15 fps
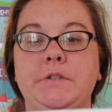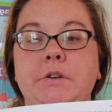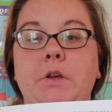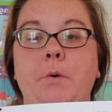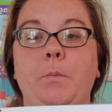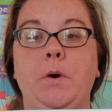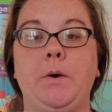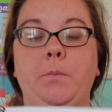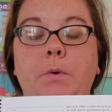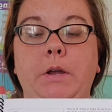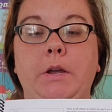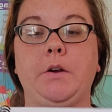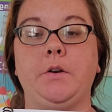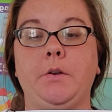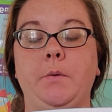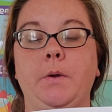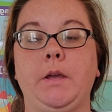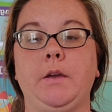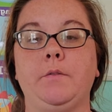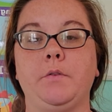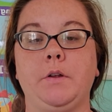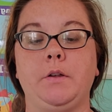to know what we are
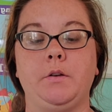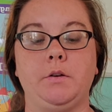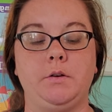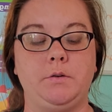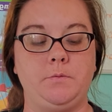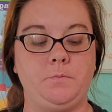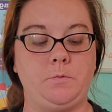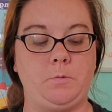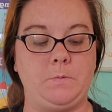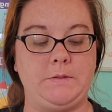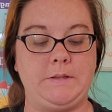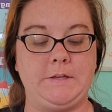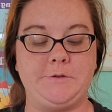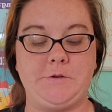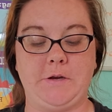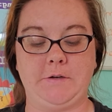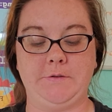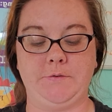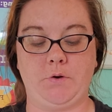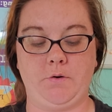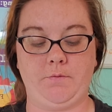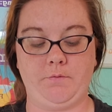doing or what the
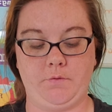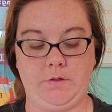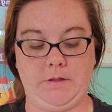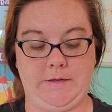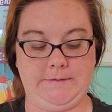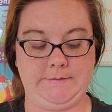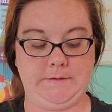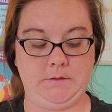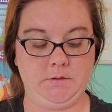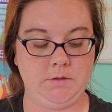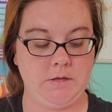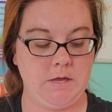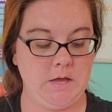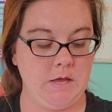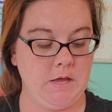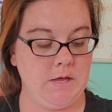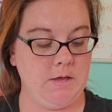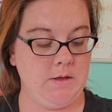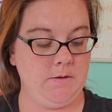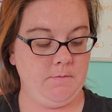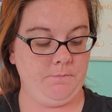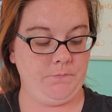objectives are for the lesson.
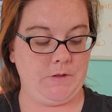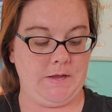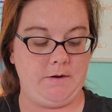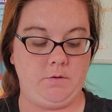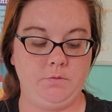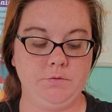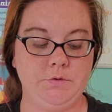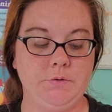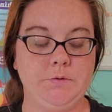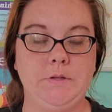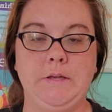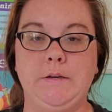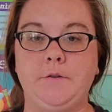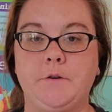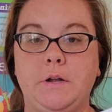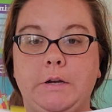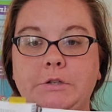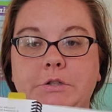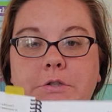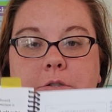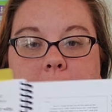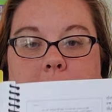I don't do the
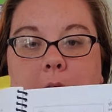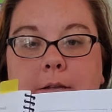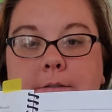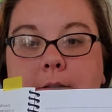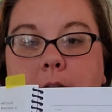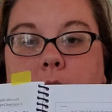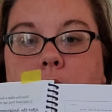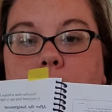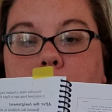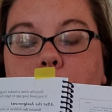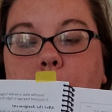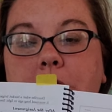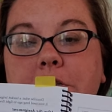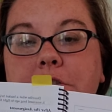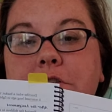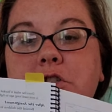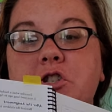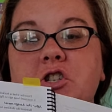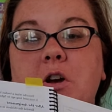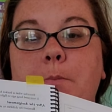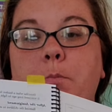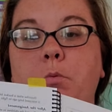introduction to the lesson. We just
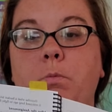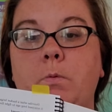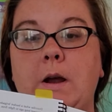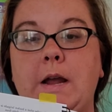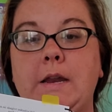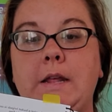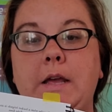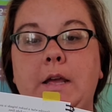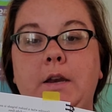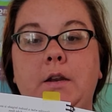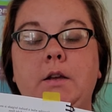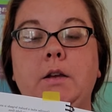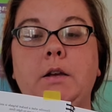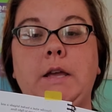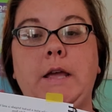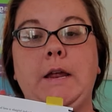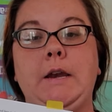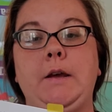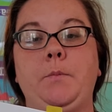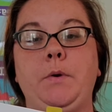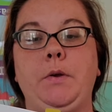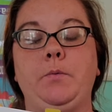jump right in, and
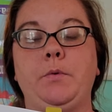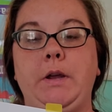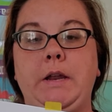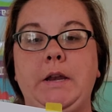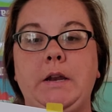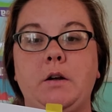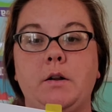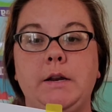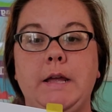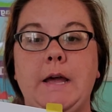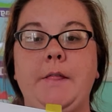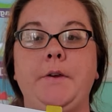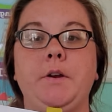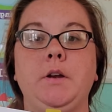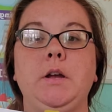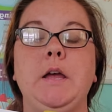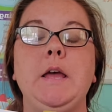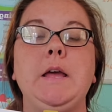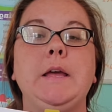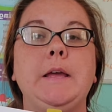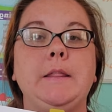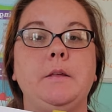then we read it all together,
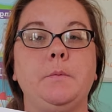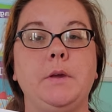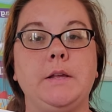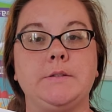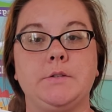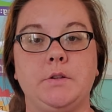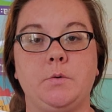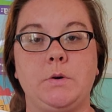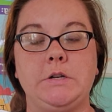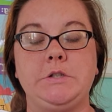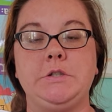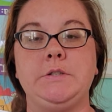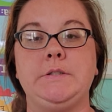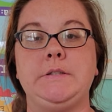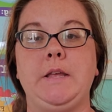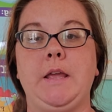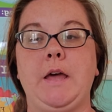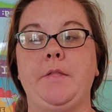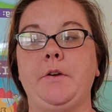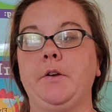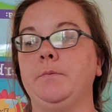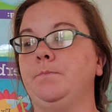and then we answer the questions
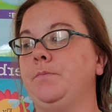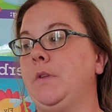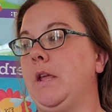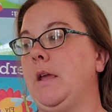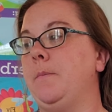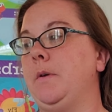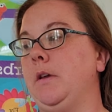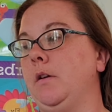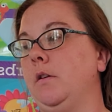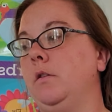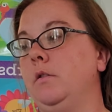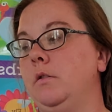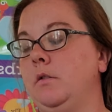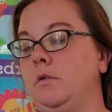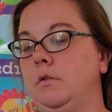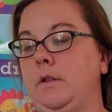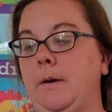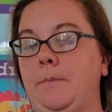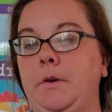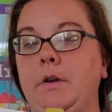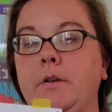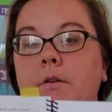together. Give me that
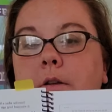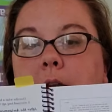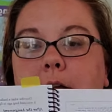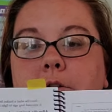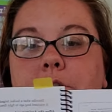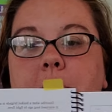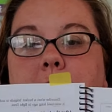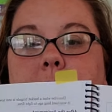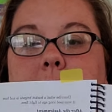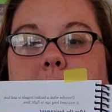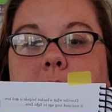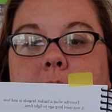book, and I'll show you